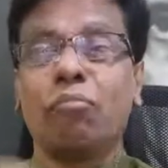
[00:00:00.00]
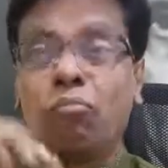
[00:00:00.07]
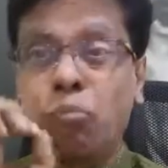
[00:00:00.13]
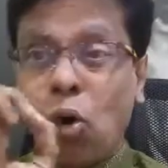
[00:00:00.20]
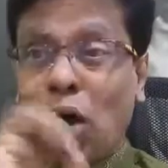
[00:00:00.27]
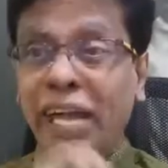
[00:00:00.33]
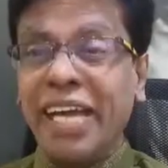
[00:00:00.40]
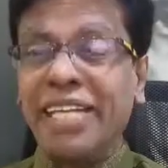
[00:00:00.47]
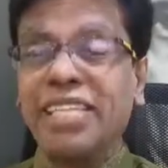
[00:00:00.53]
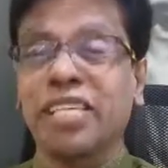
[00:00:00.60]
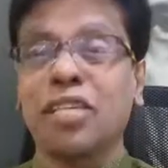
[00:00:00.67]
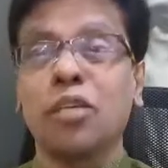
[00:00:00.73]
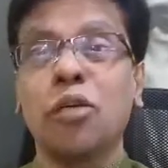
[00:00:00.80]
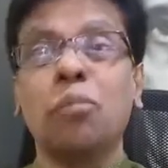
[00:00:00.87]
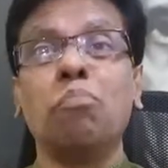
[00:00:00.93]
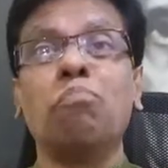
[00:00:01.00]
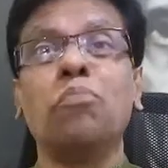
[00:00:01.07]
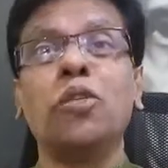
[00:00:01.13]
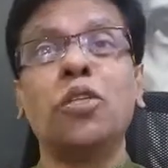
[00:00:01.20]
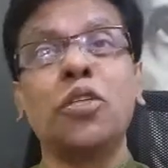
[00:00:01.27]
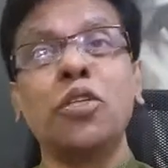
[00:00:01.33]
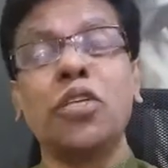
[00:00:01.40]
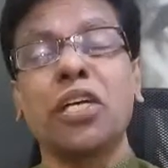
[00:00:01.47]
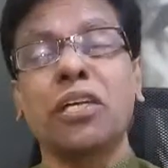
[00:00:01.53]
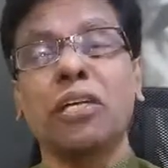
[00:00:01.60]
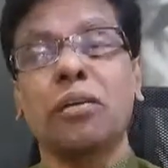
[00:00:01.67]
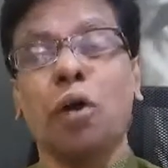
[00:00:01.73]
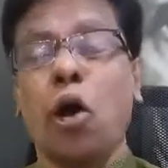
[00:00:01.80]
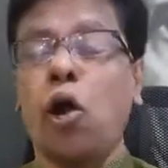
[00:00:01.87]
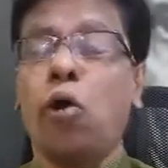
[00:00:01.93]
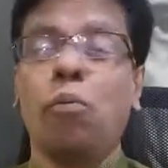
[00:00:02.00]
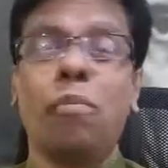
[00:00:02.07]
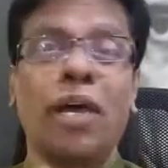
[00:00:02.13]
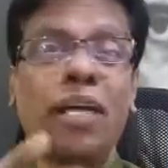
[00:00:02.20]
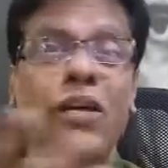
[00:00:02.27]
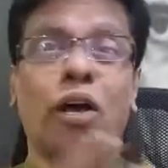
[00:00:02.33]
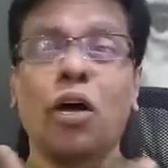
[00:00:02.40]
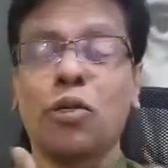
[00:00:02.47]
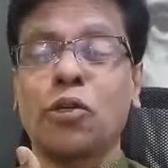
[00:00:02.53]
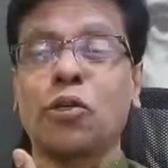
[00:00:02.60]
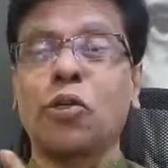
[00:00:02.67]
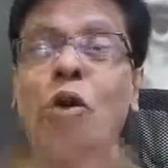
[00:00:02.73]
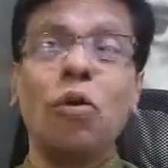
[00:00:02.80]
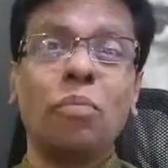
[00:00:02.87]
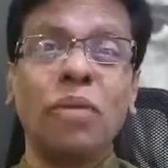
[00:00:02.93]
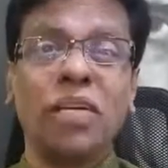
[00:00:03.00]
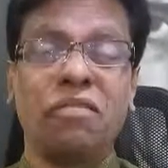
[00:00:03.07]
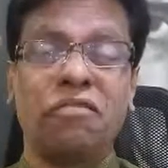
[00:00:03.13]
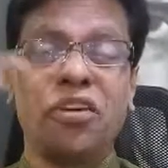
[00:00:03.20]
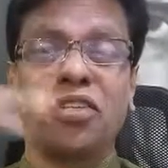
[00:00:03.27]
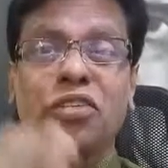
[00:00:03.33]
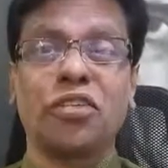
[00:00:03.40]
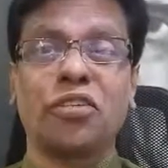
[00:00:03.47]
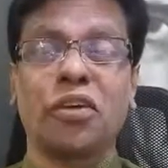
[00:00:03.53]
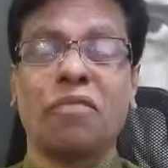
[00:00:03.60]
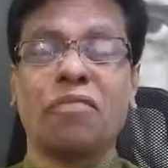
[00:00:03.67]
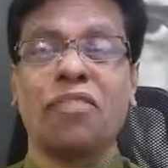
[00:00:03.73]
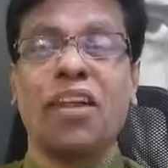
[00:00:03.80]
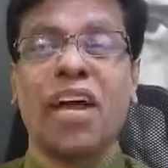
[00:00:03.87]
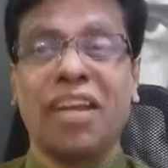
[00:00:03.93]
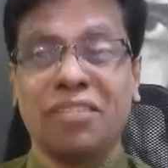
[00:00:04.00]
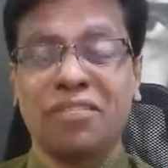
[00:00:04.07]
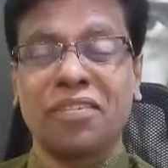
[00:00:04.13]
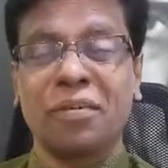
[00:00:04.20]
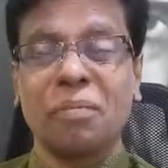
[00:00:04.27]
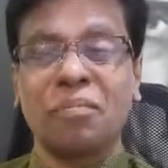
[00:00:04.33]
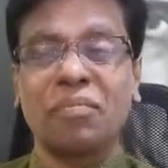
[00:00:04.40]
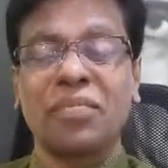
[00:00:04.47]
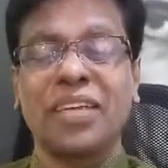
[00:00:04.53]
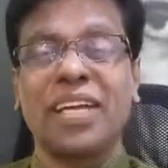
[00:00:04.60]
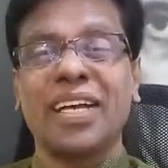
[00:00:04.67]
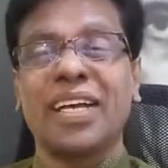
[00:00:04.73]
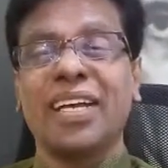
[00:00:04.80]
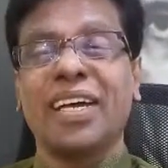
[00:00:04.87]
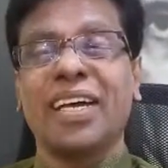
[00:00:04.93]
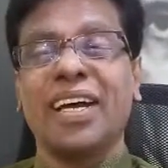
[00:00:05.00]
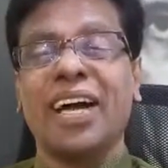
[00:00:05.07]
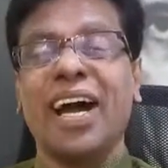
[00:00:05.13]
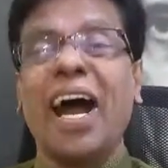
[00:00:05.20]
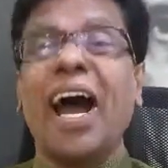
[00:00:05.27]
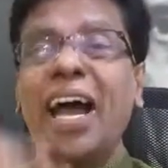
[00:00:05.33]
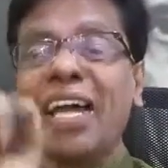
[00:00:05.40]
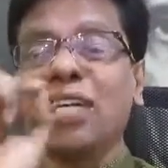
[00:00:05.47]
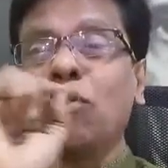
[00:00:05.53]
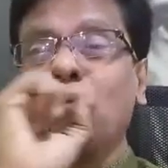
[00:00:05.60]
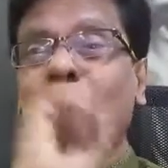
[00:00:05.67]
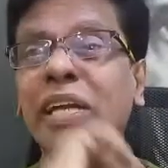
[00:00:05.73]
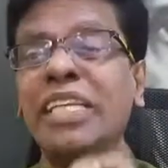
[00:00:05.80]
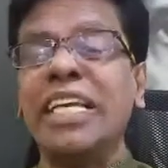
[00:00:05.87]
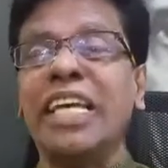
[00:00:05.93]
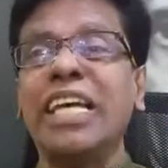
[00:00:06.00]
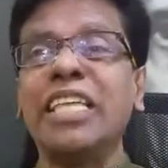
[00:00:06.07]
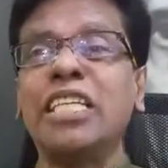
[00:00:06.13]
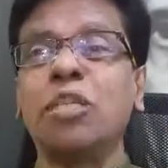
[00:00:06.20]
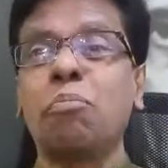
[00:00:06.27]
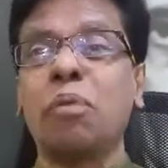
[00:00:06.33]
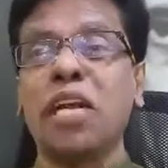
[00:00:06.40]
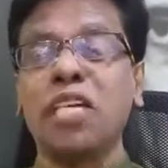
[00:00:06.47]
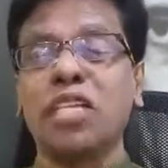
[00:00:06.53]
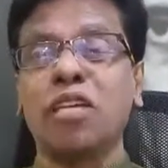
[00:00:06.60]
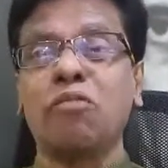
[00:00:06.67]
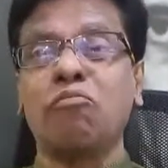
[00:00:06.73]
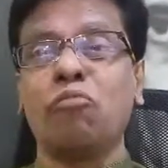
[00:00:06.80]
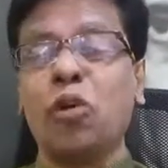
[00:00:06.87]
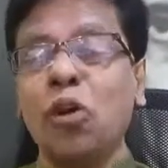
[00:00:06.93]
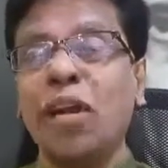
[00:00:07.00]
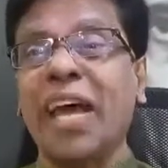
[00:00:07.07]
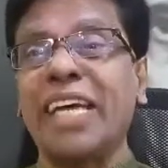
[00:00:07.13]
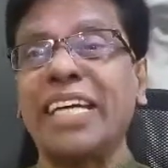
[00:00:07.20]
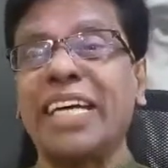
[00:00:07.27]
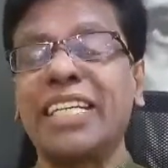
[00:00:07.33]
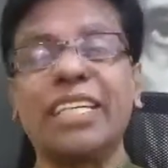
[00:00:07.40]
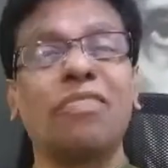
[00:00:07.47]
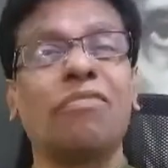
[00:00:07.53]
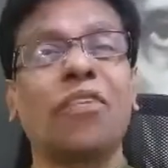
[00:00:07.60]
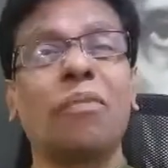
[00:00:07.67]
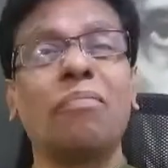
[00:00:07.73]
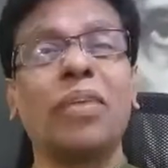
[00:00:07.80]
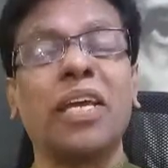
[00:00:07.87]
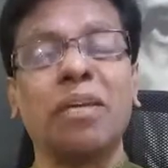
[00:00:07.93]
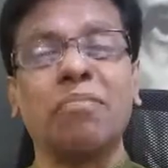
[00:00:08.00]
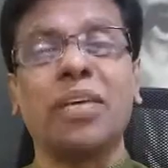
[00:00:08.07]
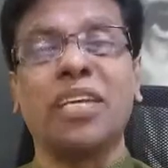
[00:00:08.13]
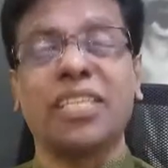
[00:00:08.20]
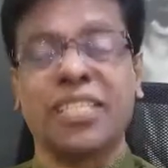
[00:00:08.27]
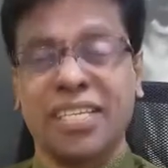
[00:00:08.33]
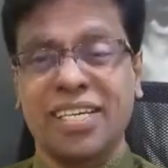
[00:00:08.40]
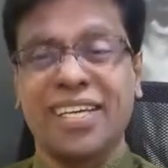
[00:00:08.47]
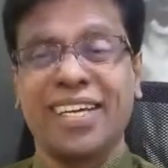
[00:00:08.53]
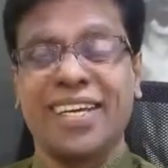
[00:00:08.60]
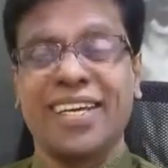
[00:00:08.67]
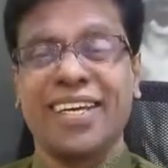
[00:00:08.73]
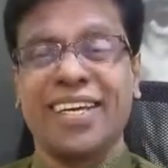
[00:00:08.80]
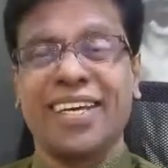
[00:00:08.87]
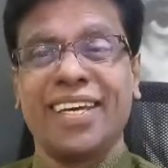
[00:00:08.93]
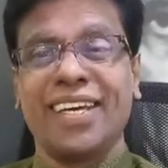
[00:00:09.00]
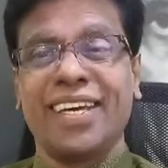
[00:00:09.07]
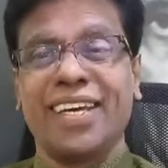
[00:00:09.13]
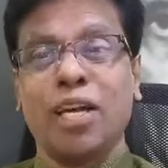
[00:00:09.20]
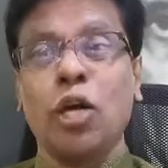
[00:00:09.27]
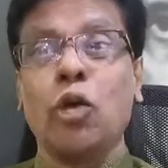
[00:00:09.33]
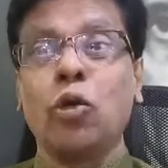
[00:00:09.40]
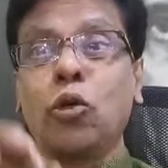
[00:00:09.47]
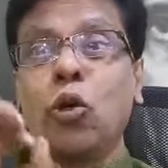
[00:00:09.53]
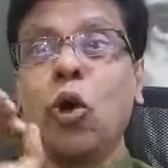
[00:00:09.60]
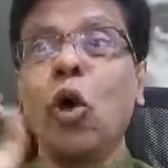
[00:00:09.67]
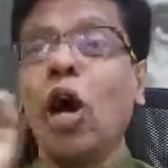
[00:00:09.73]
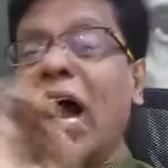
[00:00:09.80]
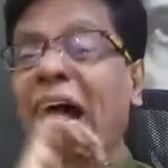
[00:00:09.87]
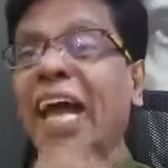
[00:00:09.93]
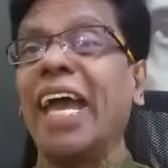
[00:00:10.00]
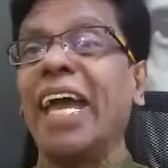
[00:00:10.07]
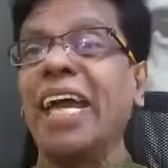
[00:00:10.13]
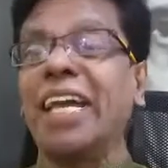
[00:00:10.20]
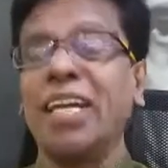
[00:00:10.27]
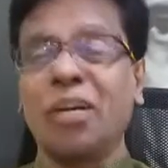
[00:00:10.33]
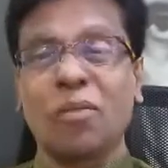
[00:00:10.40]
poet, musician. Oh my God, so many facets of life. And one inspiration word I get it from him is, go ahead,